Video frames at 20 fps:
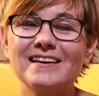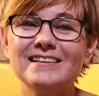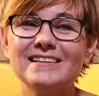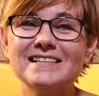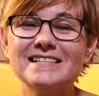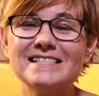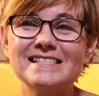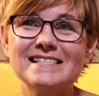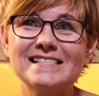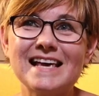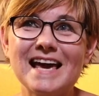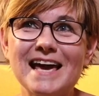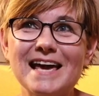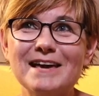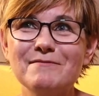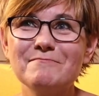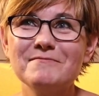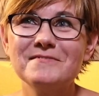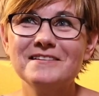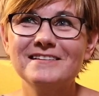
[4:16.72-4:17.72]
the
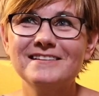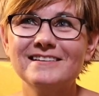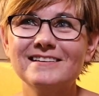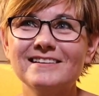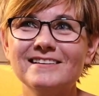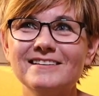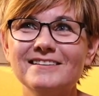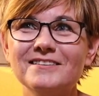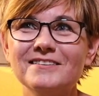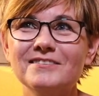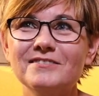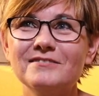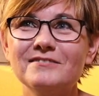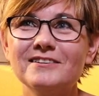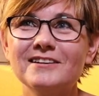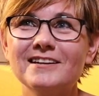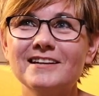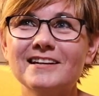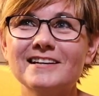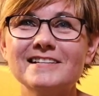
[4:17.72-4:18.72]
same,
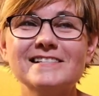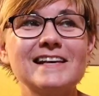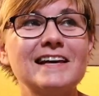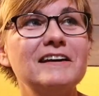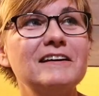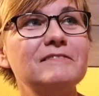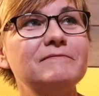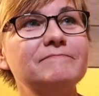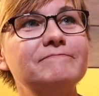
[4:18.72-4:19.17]
what can I say,